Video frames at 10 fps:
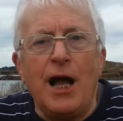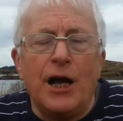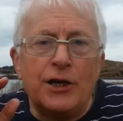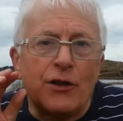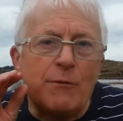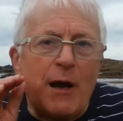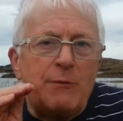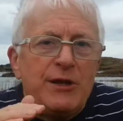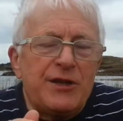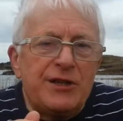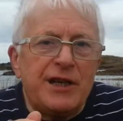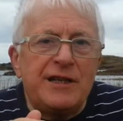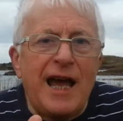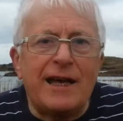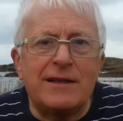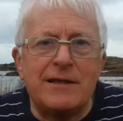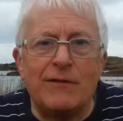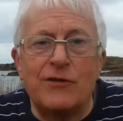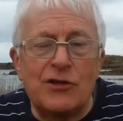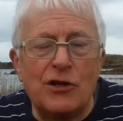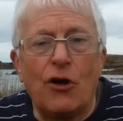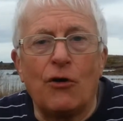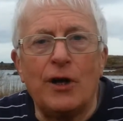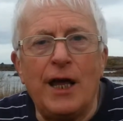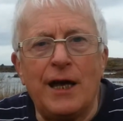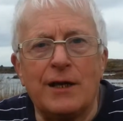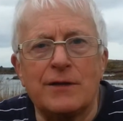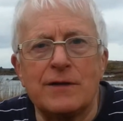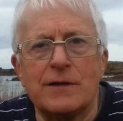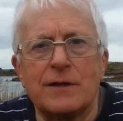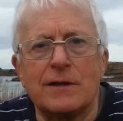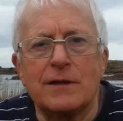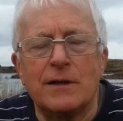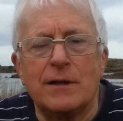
Another might be the detective. There's a long list.